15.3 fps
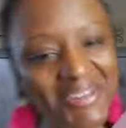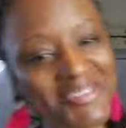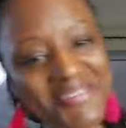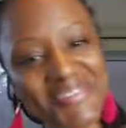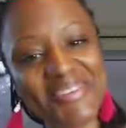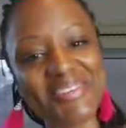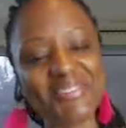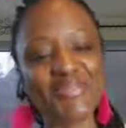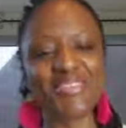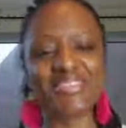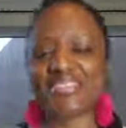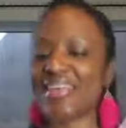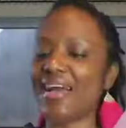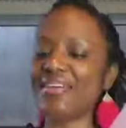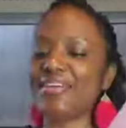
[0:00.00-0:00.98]
to the words
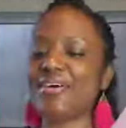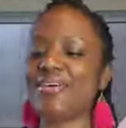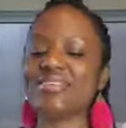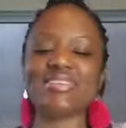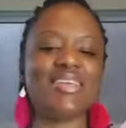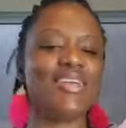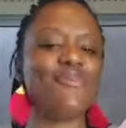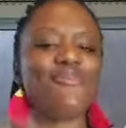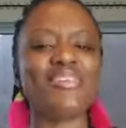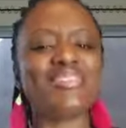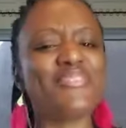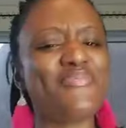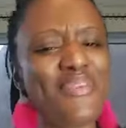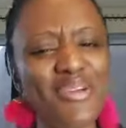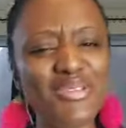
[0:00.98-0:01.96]
with so y'all know it's
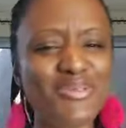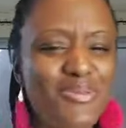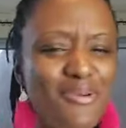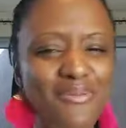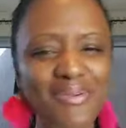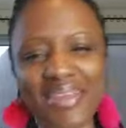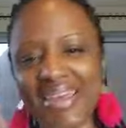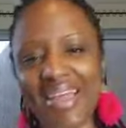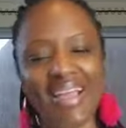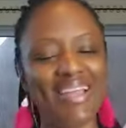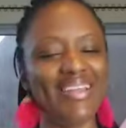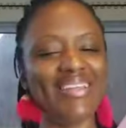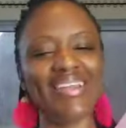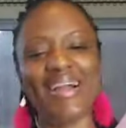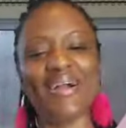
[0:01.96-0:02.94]
it's the first one. We got I
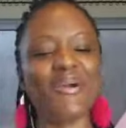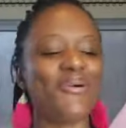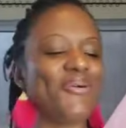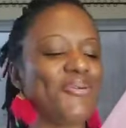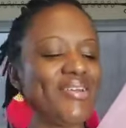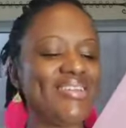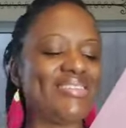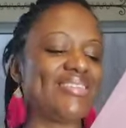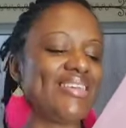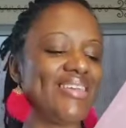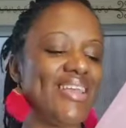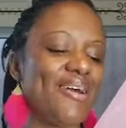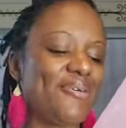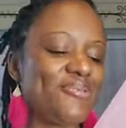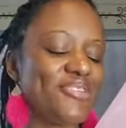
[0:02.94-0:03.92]
gotta get all I need to
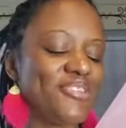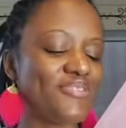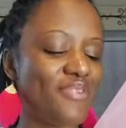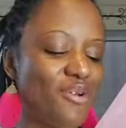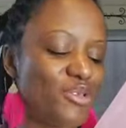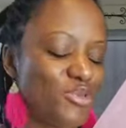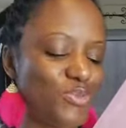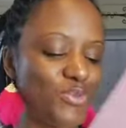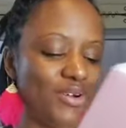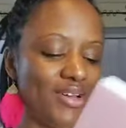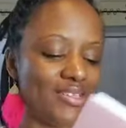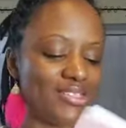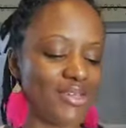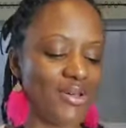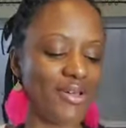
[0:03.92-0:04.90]
get out on this first
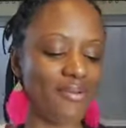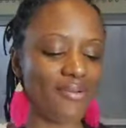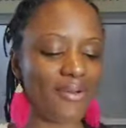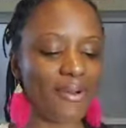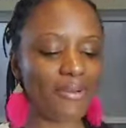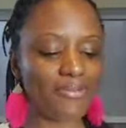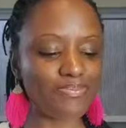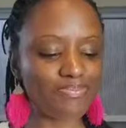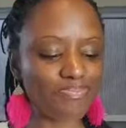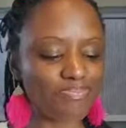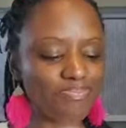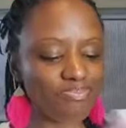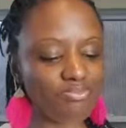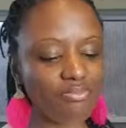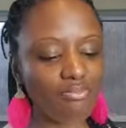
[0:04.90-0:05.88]
one. So here we go.
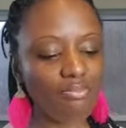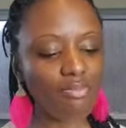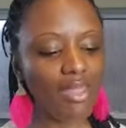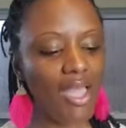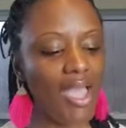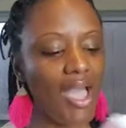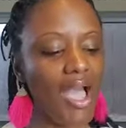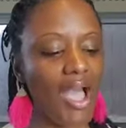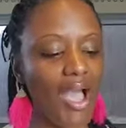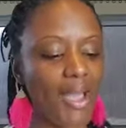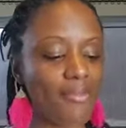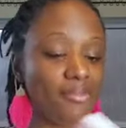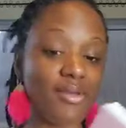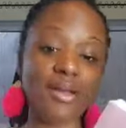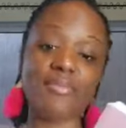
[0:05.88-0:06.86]

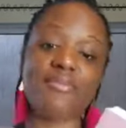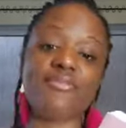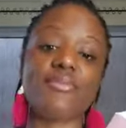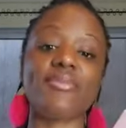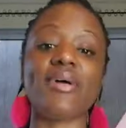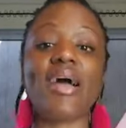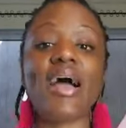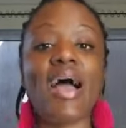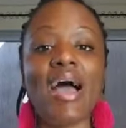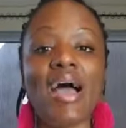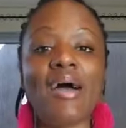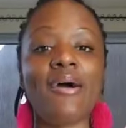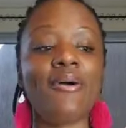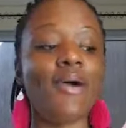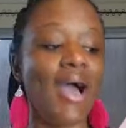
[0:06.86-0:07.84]
I'm coming from the
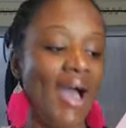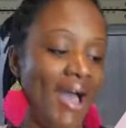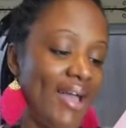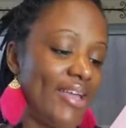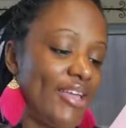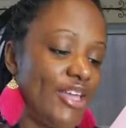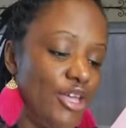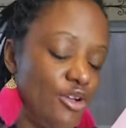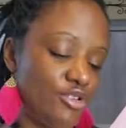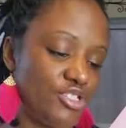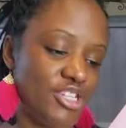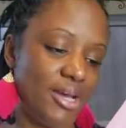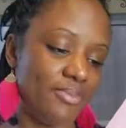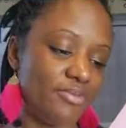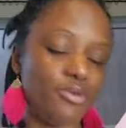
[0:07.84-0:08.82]
How I Heal
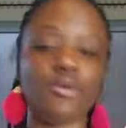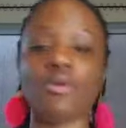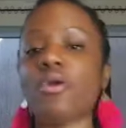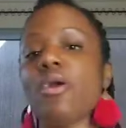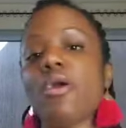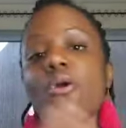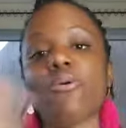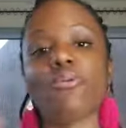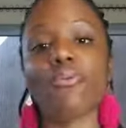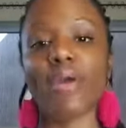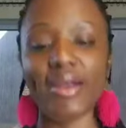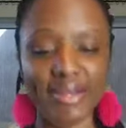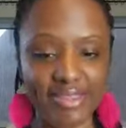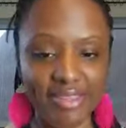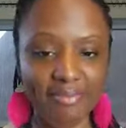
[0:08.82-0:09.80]
chapter
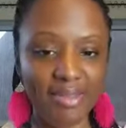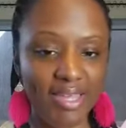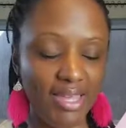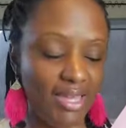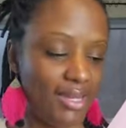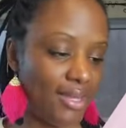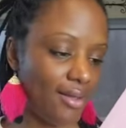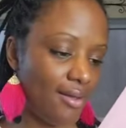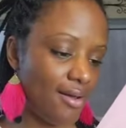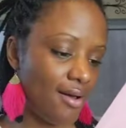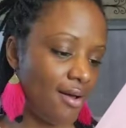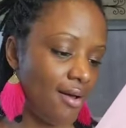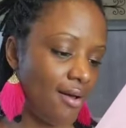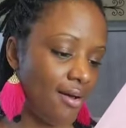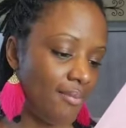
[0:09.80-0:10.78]
right at the beginning.
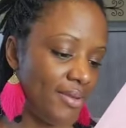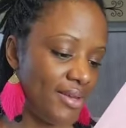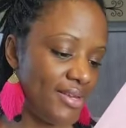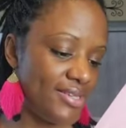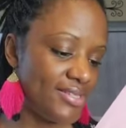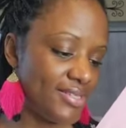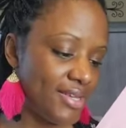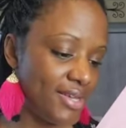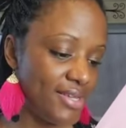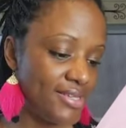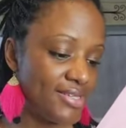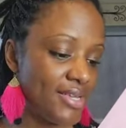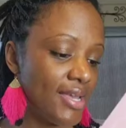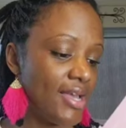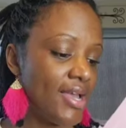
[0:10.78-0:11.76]
Um, and it
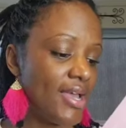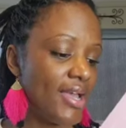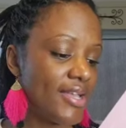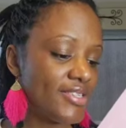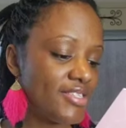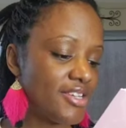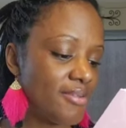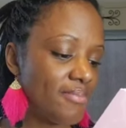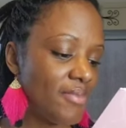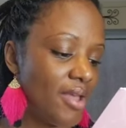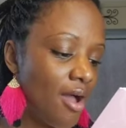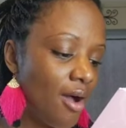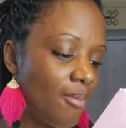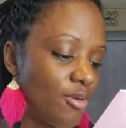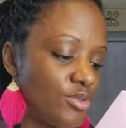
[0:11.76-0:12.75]
says, It took
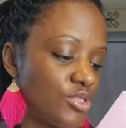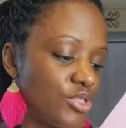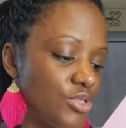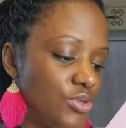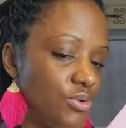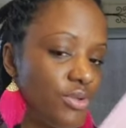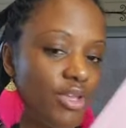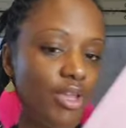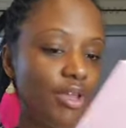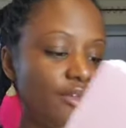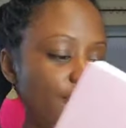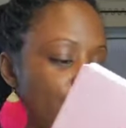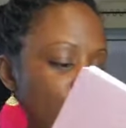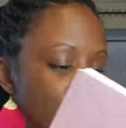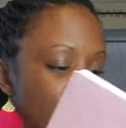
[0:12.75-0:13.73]
me almost two
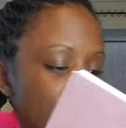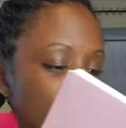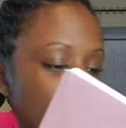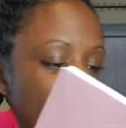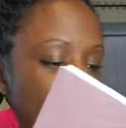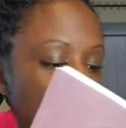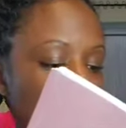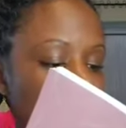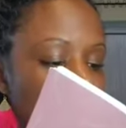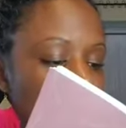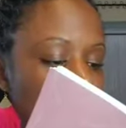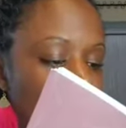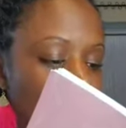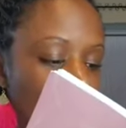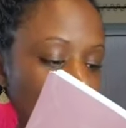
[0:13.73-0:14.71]
years to heal
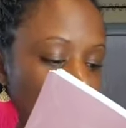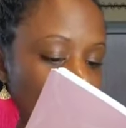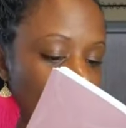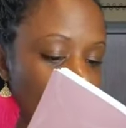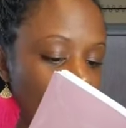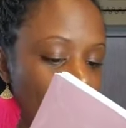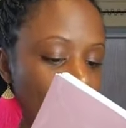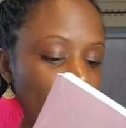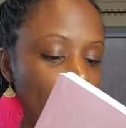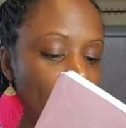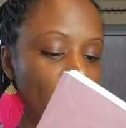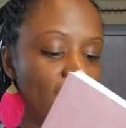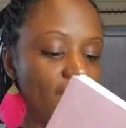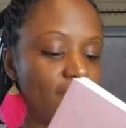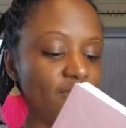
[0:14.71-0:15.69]
from that breakup.
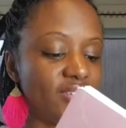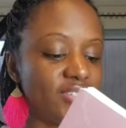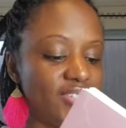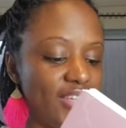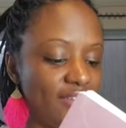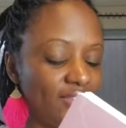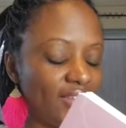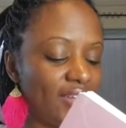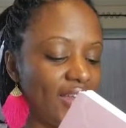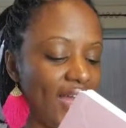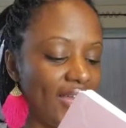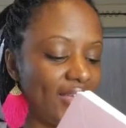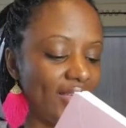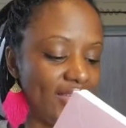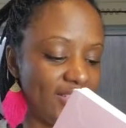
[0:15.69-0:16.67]
And it was definitely
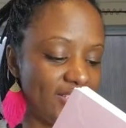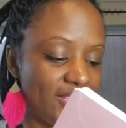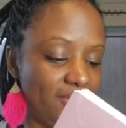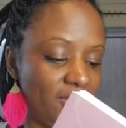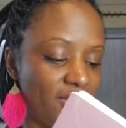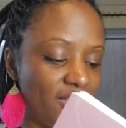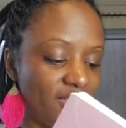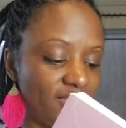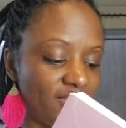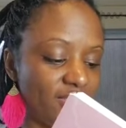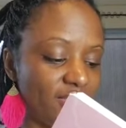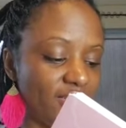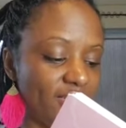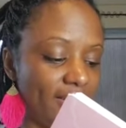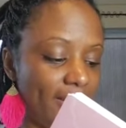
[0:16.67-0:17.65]
not easy because of
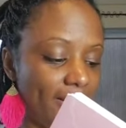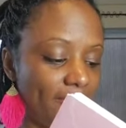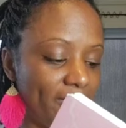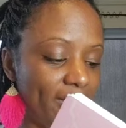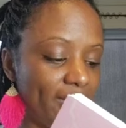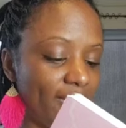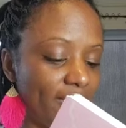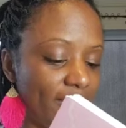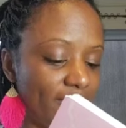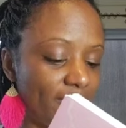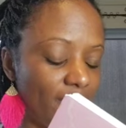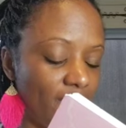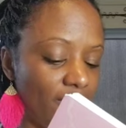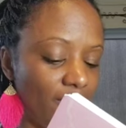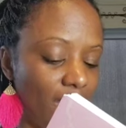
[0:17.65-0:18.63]
the depth and
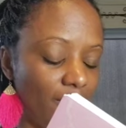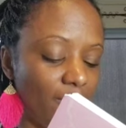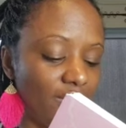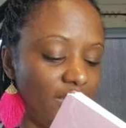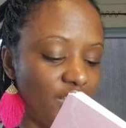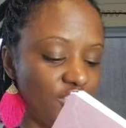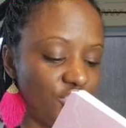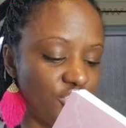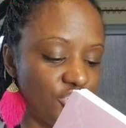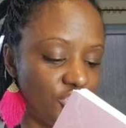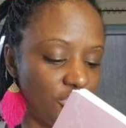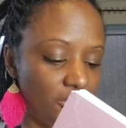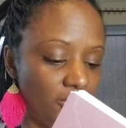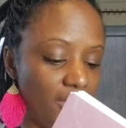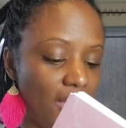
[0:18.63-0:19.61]
length of our
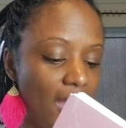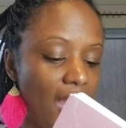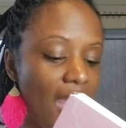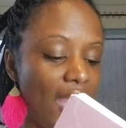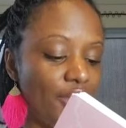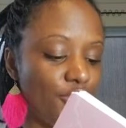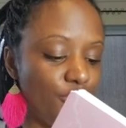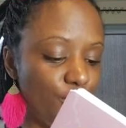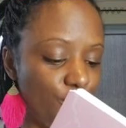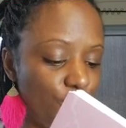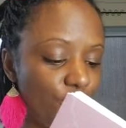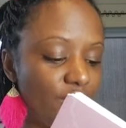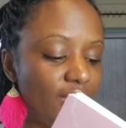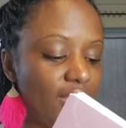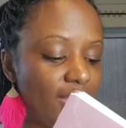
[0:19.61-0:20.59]
relationship. I
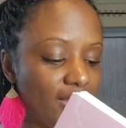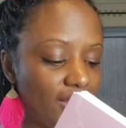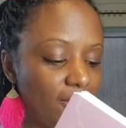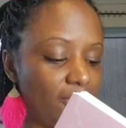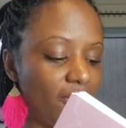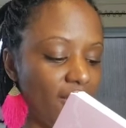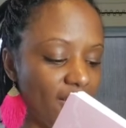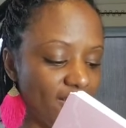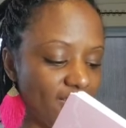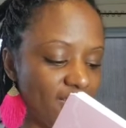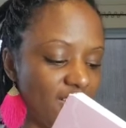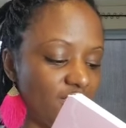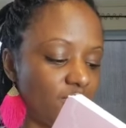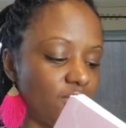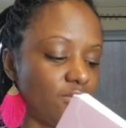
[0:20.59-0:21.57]
knew the healing
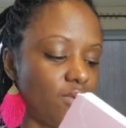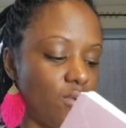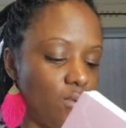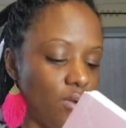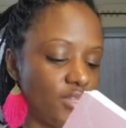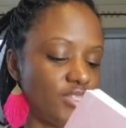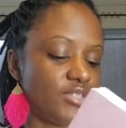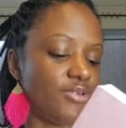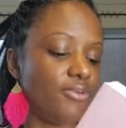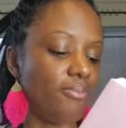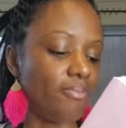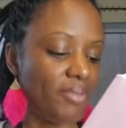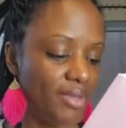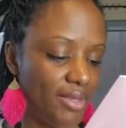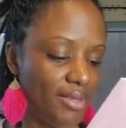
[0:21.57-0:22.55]
process was going to
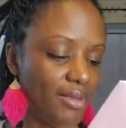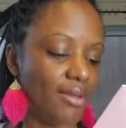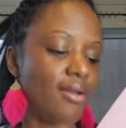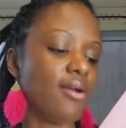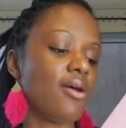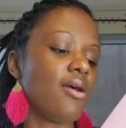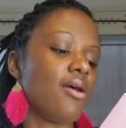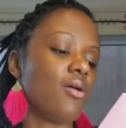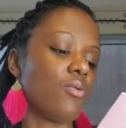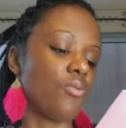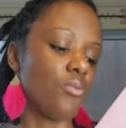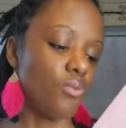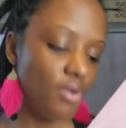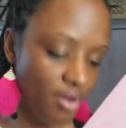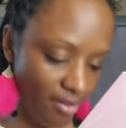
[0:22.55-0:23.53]
be
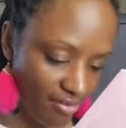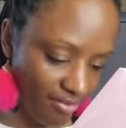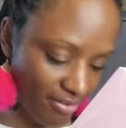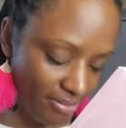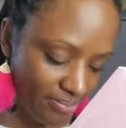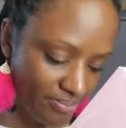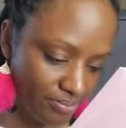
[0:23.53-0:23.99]
rough.